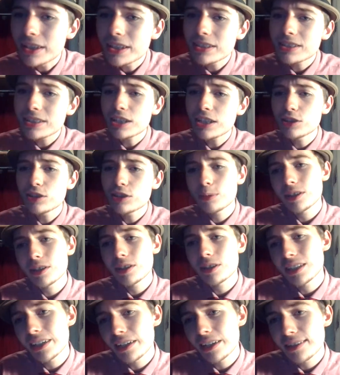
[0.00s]
Dino
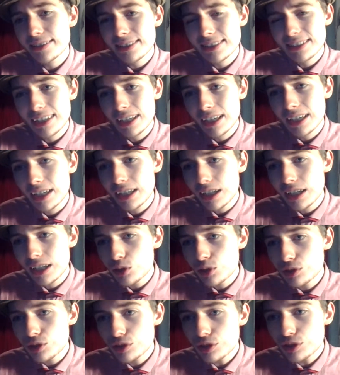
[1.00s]
Birdie asked,
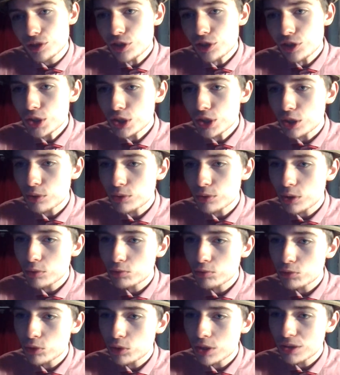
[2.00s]
did you know that
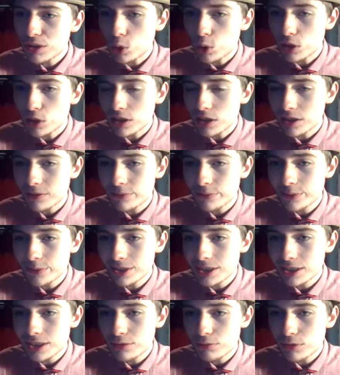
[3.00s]
Roy Walker was
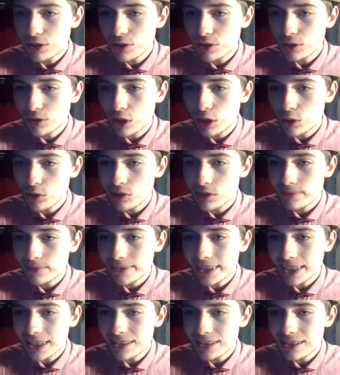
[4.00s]
the original host of
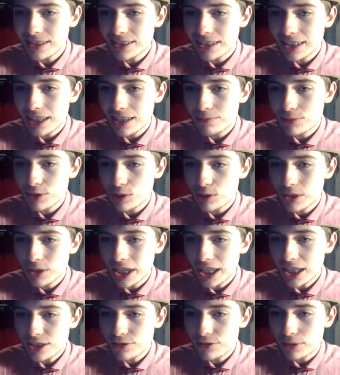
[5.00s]
the 80s game show
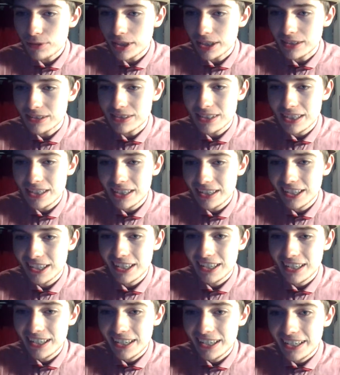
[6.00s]
Catchphrase?
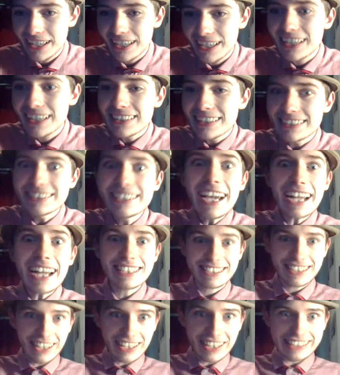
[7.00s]

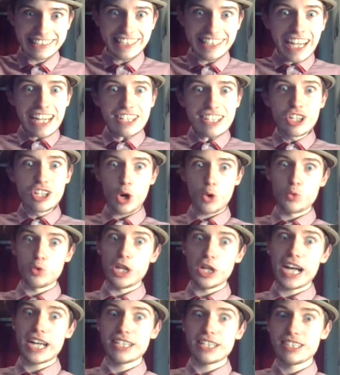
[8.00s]
Yes, I did know
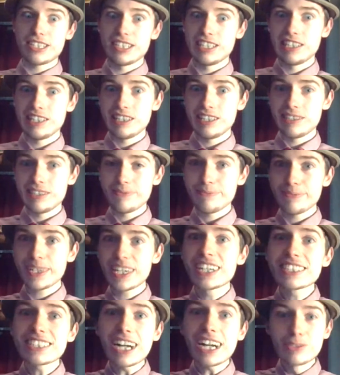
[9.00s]
that,
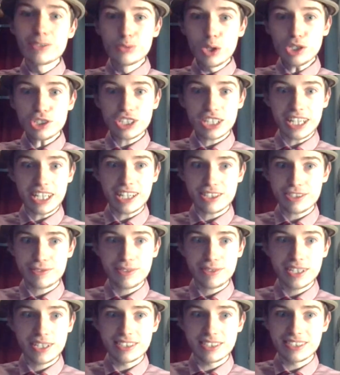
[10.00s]
because I watched
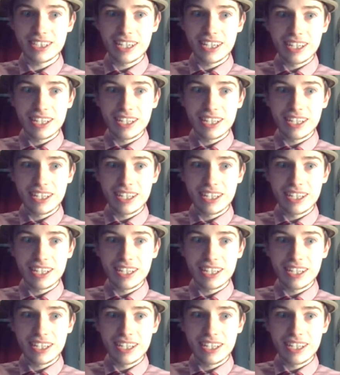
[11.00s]
Catchphrase.